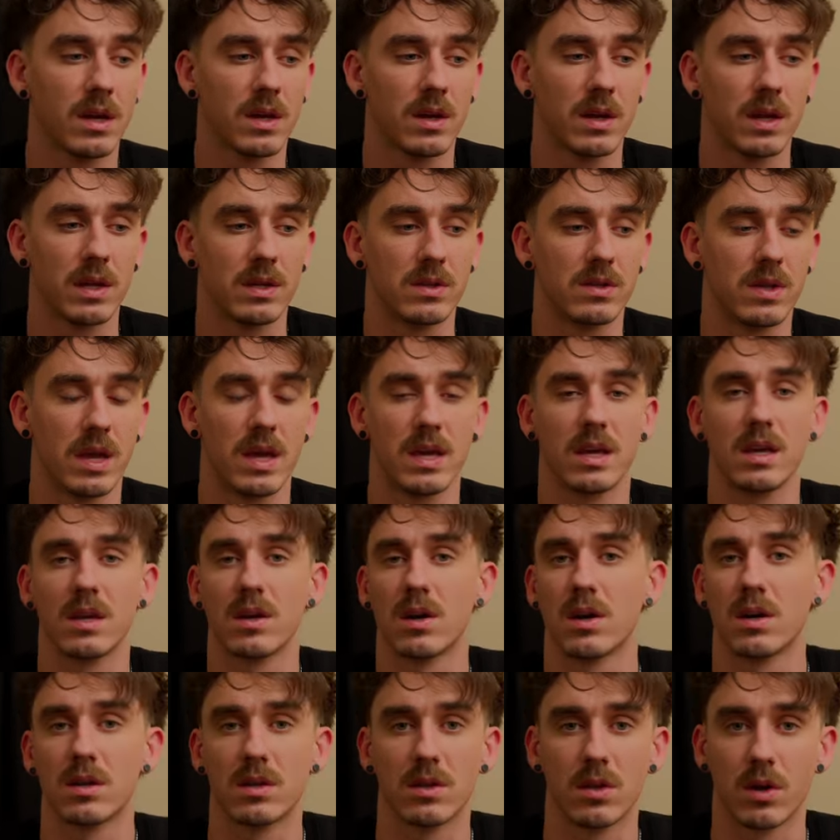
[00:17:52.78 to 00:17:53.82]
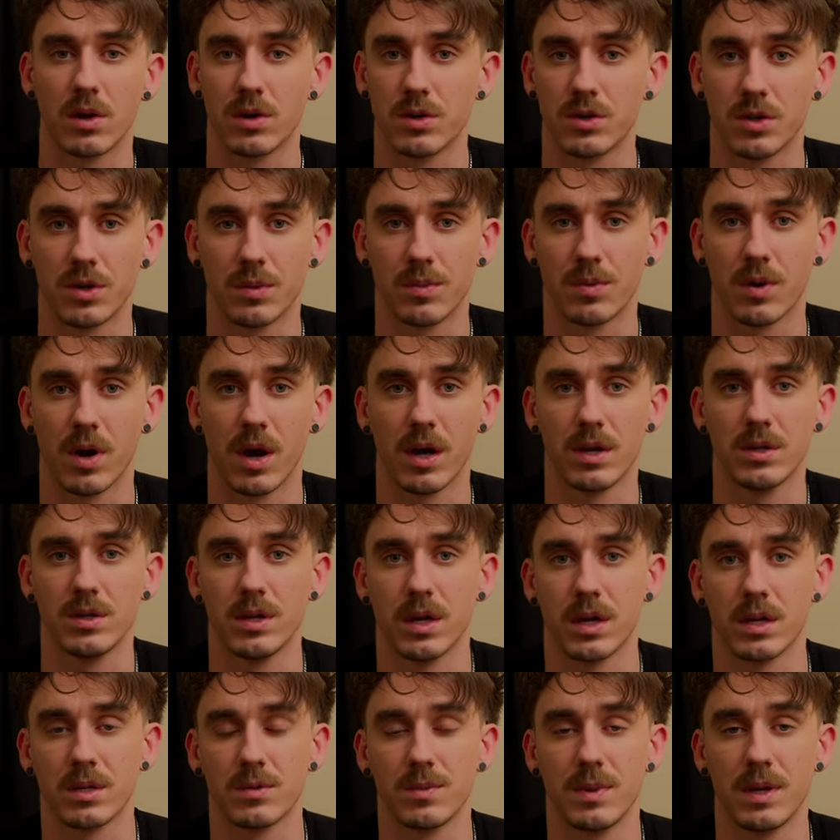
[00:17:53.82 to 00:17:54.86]
and taking on larger
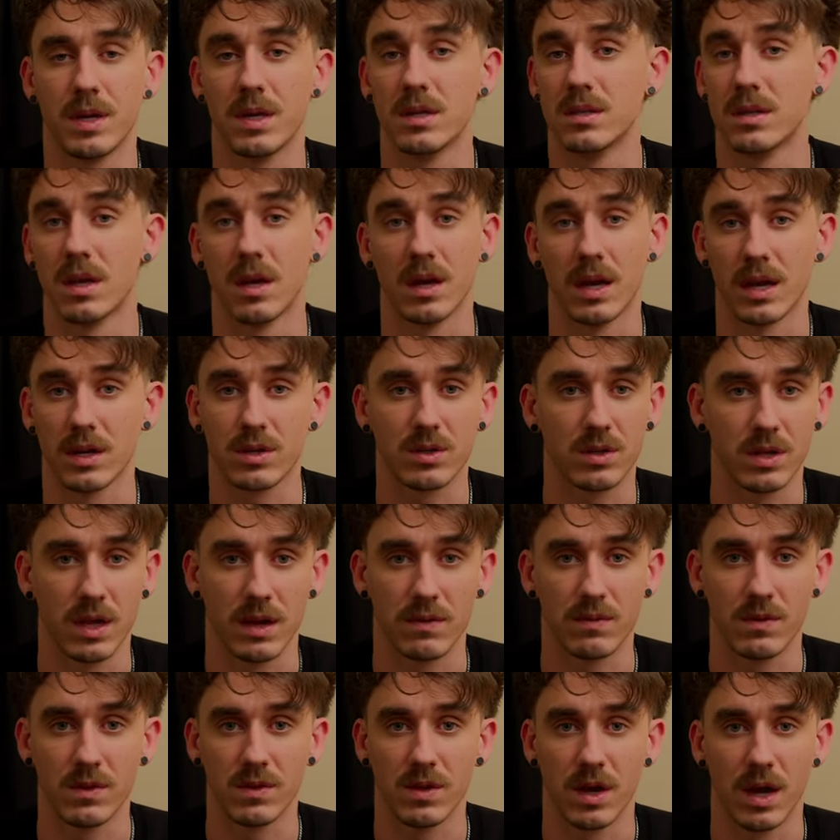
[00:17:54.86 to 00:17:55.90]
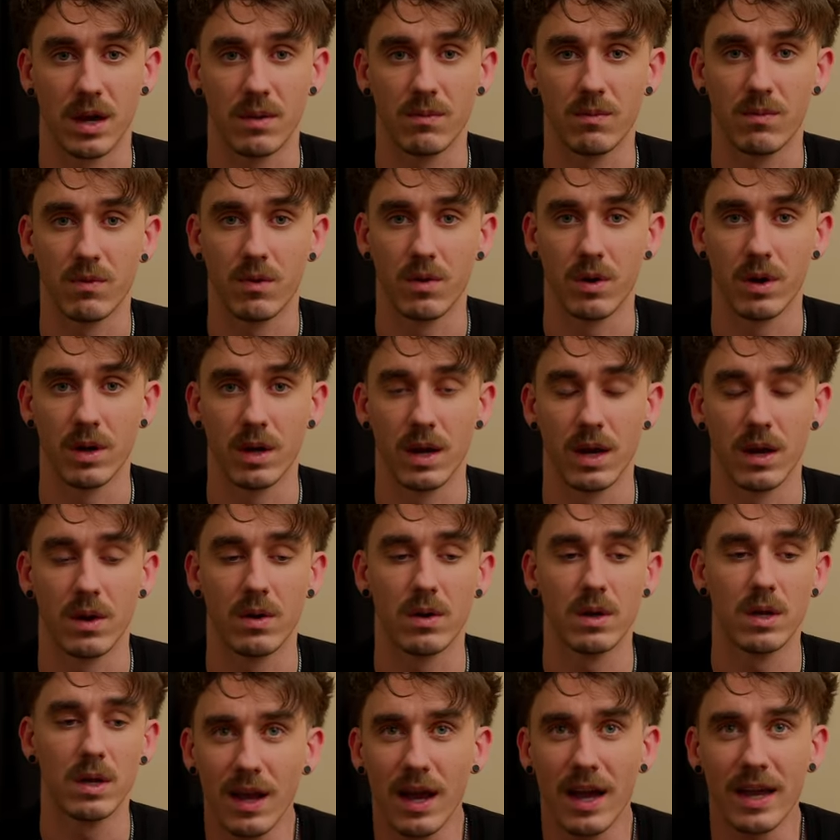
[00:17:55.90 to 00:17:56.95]
projects, because I'll actually have the time for it now.
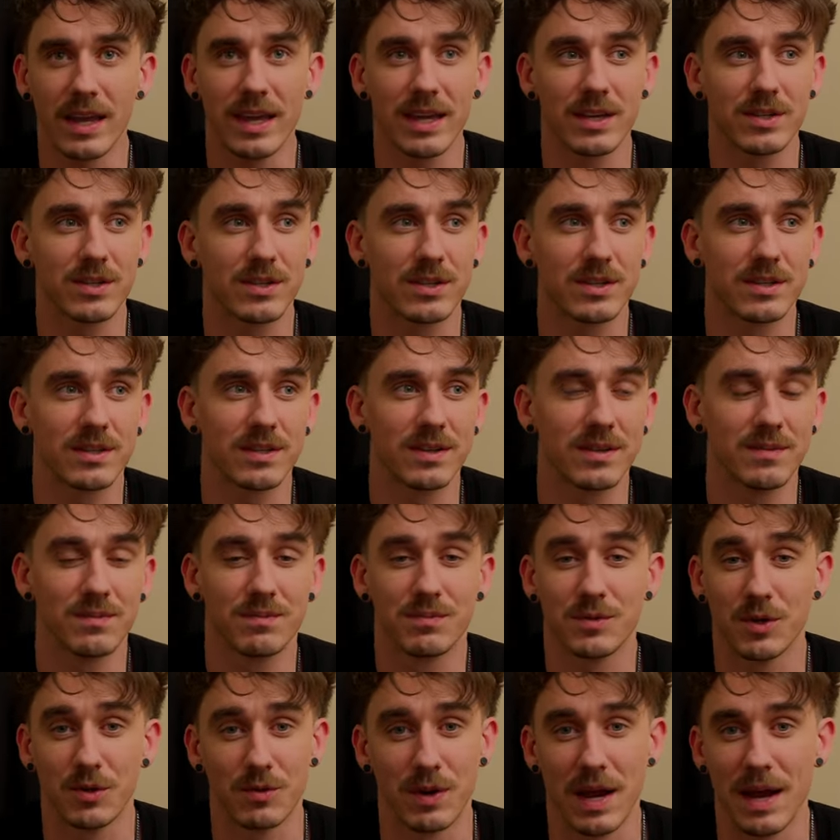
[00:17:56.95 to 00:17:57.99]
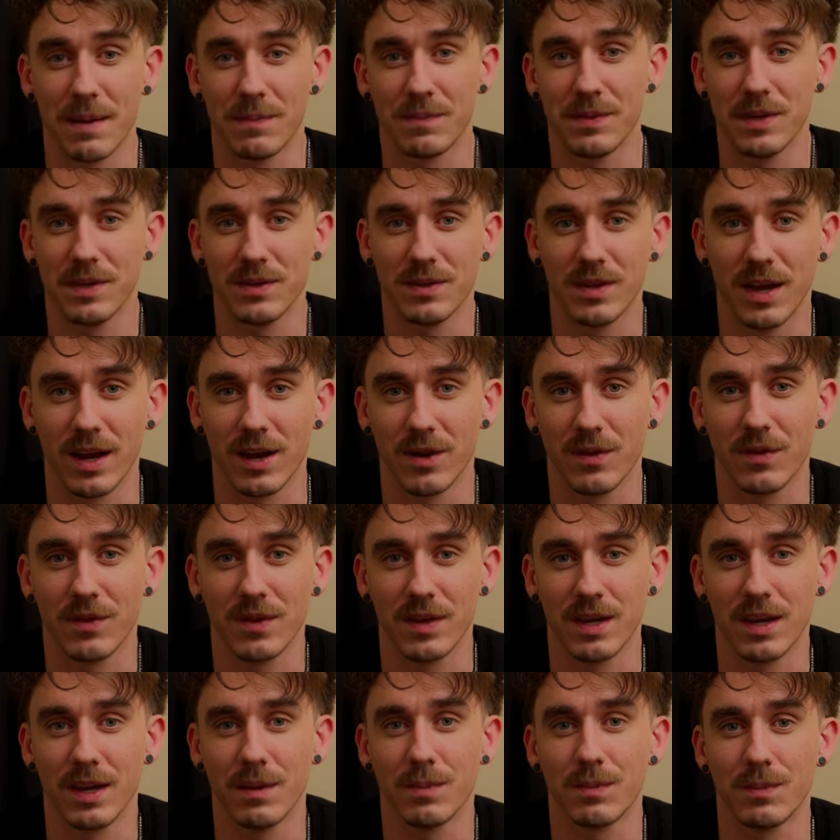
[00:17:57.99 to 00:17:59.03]
I guess to wrap the entire
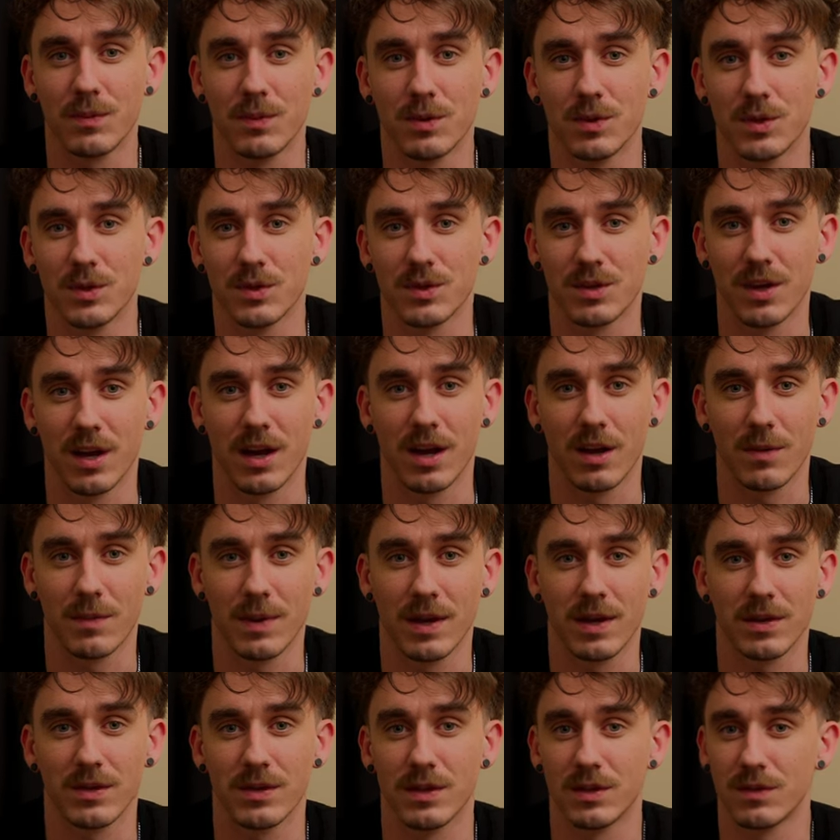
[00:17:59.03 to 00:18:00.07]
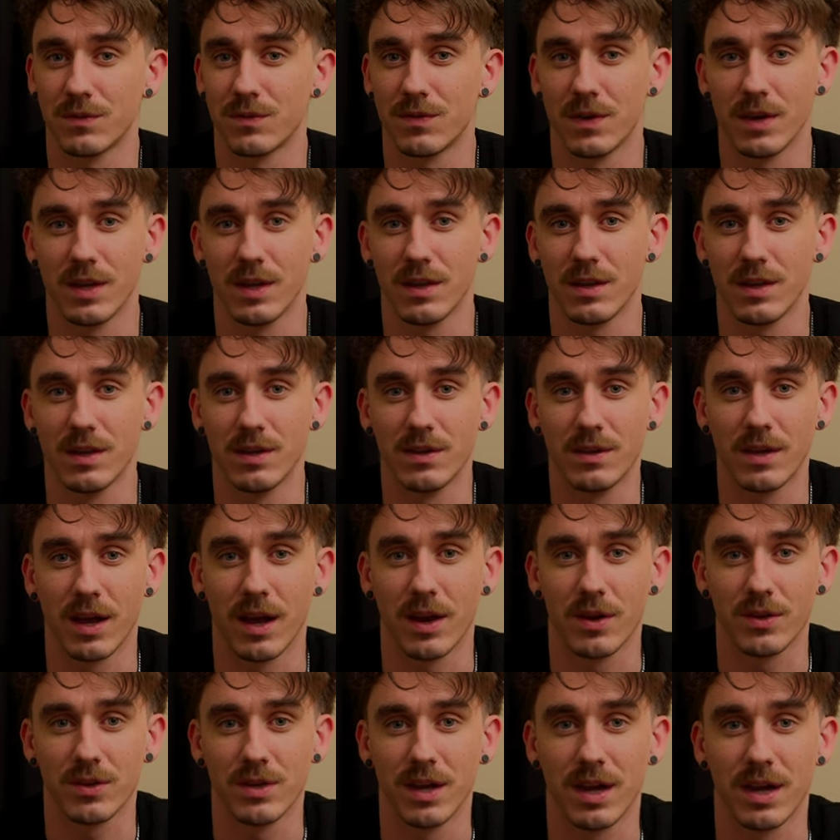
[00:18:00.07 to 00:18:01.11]
thing up, we'll just talk about, that's funny, the
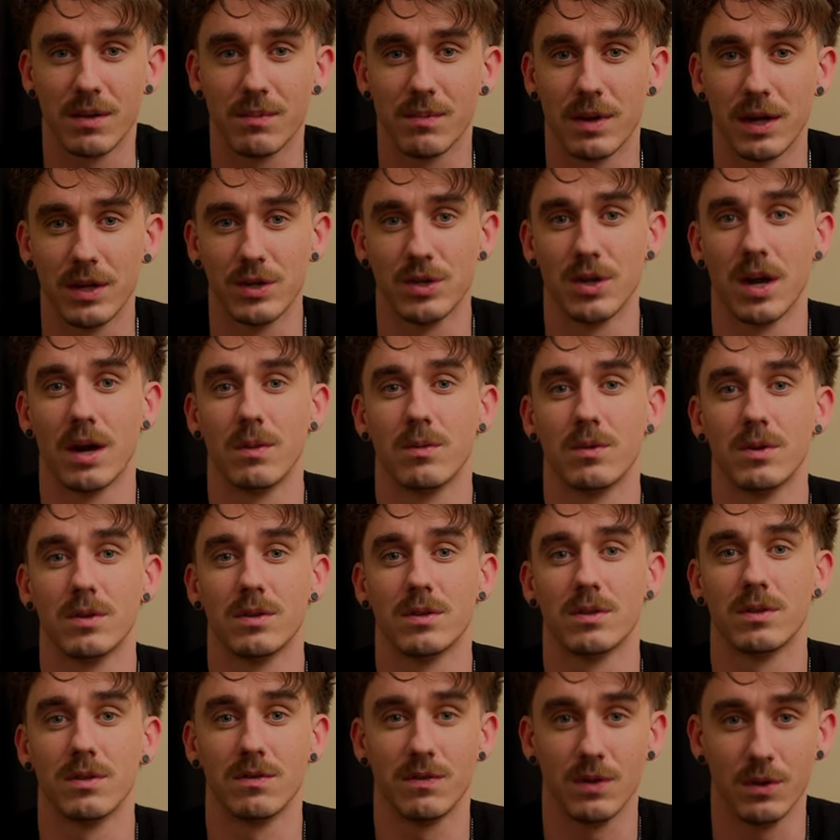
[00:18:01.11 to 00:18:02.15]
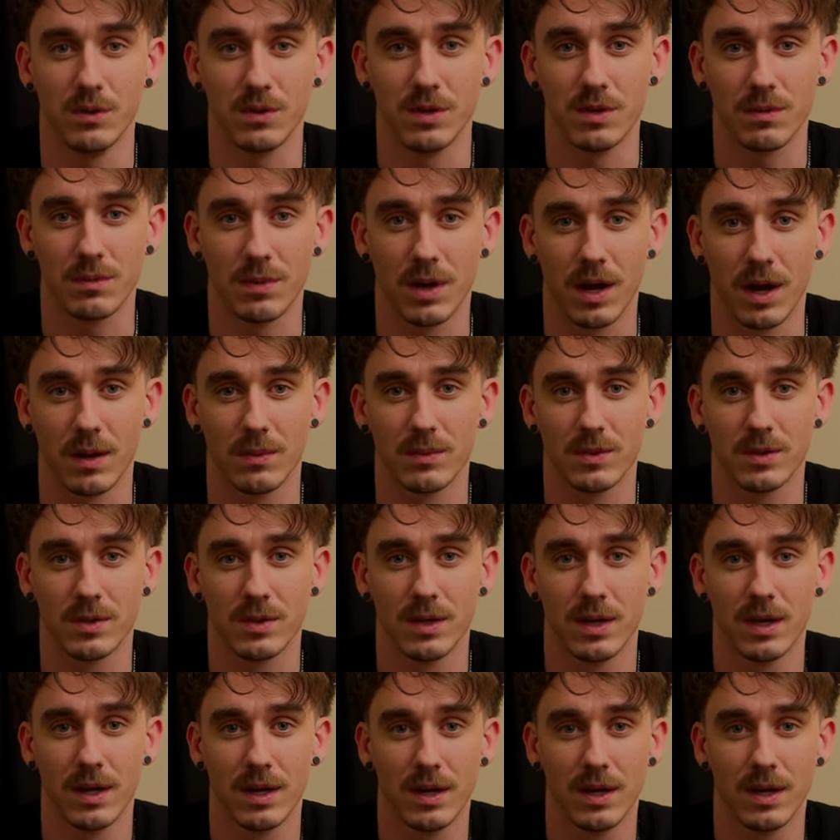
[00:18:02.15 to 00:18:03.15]
entire time my job was defusing bombs.